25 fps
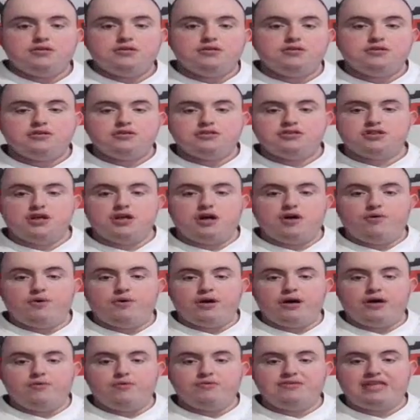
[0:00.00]

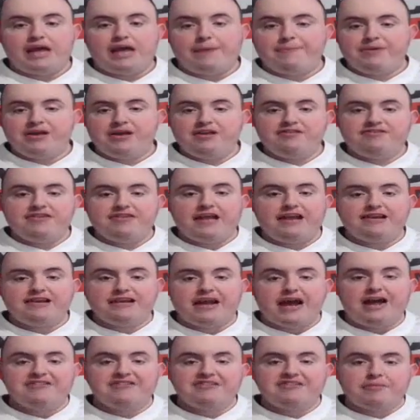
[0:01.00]
So with that being said,
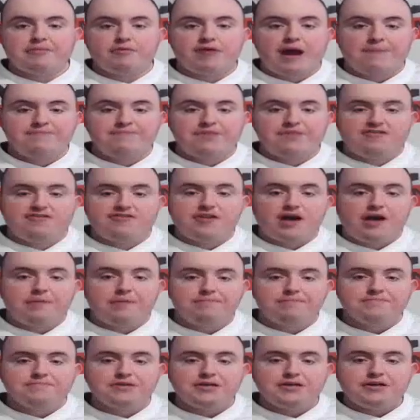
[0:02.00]
guys, I'm going to wrap this
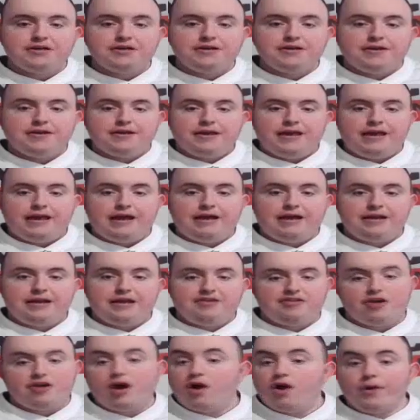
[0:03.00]
up. And
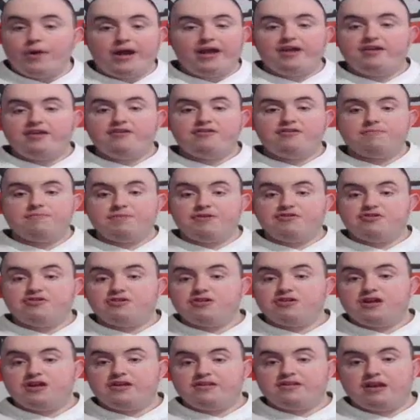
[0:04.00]
as always, be sure
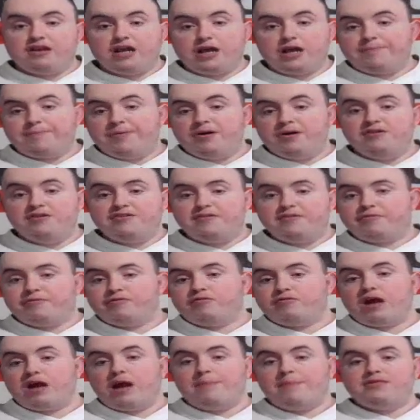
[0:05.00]
to hit the like button,
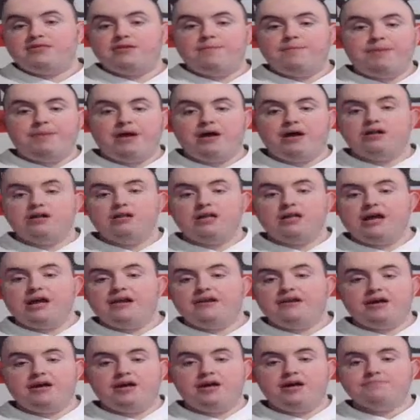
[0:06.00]
subscribe, hit the bell, and
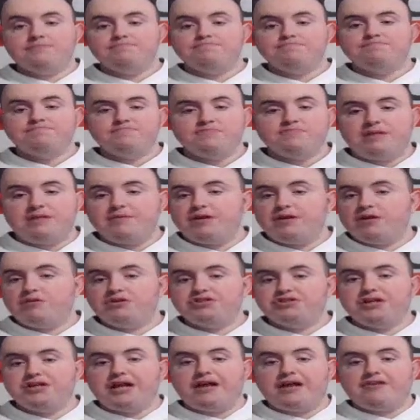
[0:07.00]
let me know what
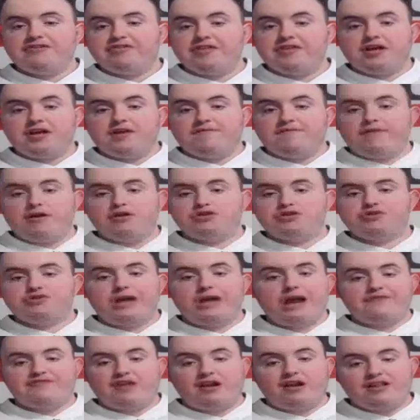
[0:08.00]
you guys think of our
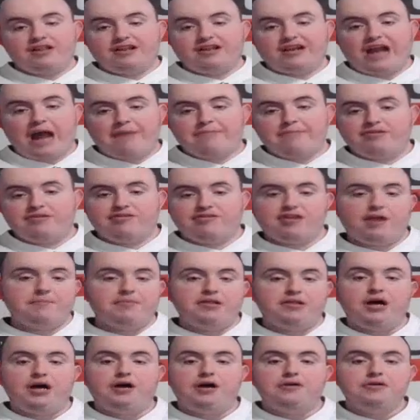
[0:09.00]
draft down in the comments down
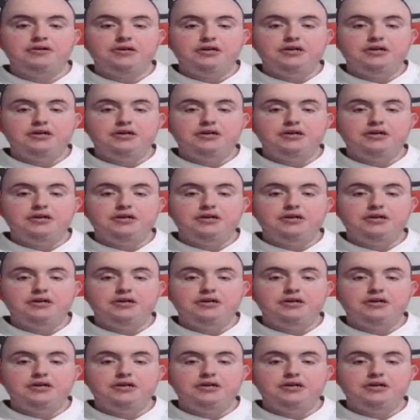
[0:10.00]
below.